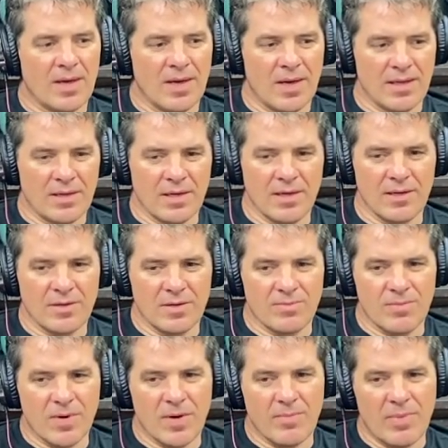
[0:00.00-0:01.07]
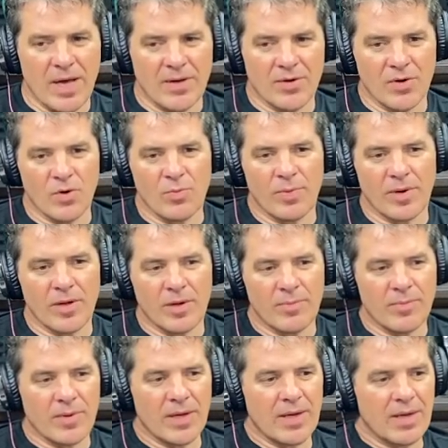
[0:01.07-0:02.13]
I think it's about to open
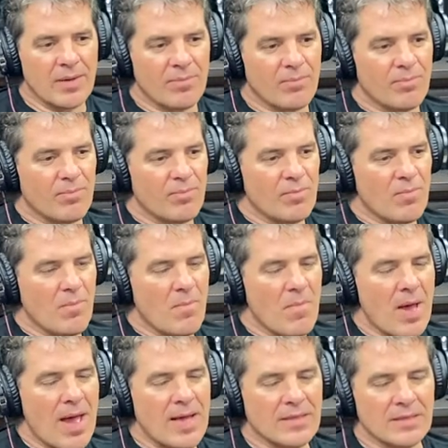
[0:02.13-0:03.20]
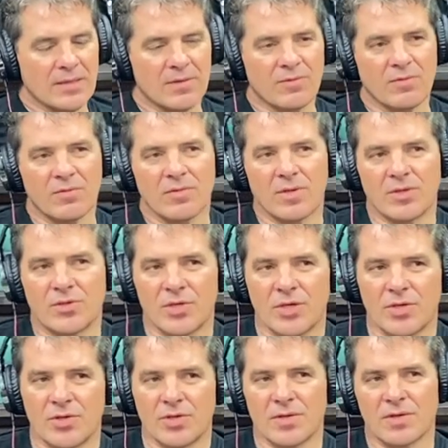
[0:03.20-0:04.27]
up a massive
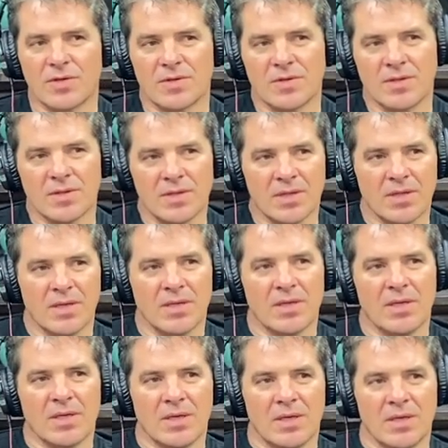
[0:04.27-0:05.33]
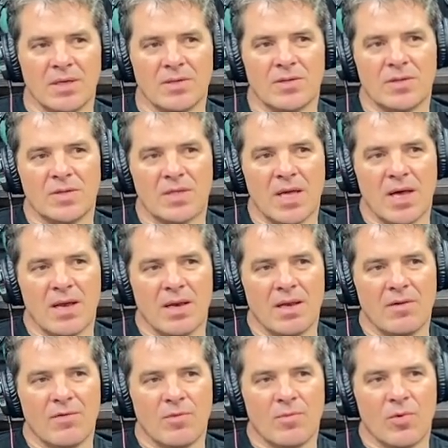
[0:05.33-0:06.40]
litigious society
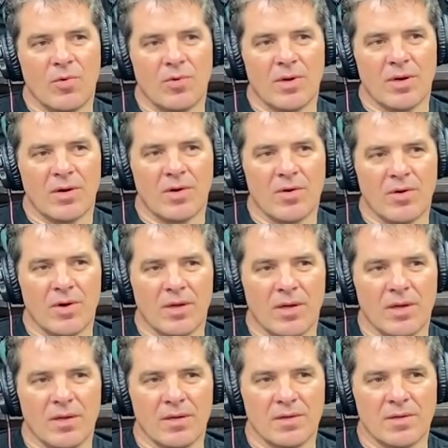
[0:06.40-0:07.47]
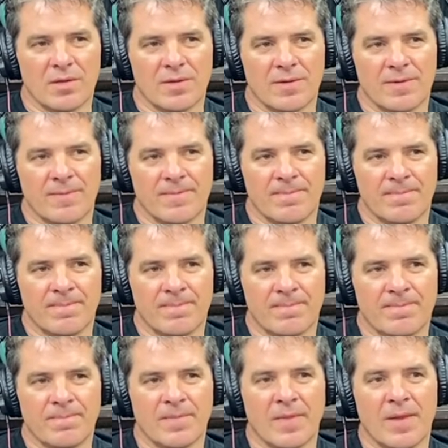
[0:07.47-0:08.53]
even more than it already is.
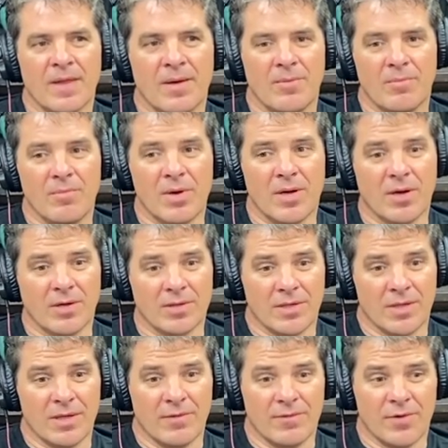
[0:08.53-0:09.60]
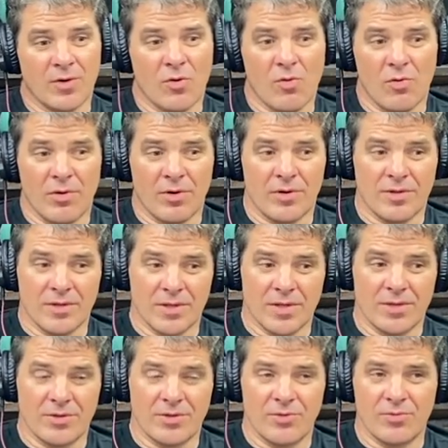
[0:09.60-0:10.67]
Because if a coroner
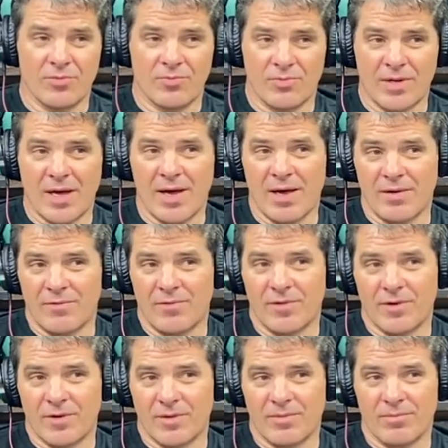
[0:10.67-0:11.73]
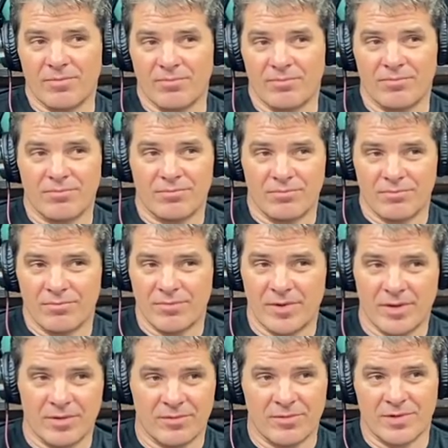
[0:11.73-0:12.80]
says you died from,
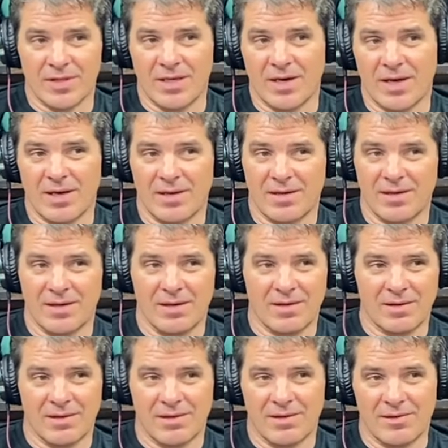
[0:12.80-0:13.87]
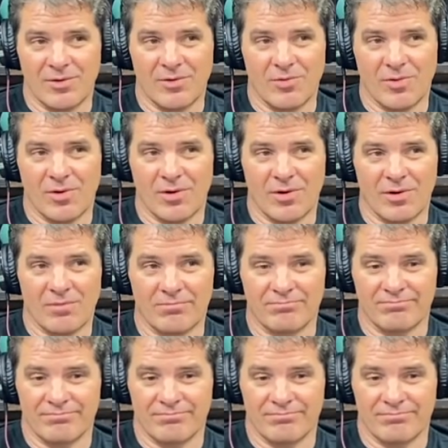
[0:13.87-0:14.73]
C19, you are,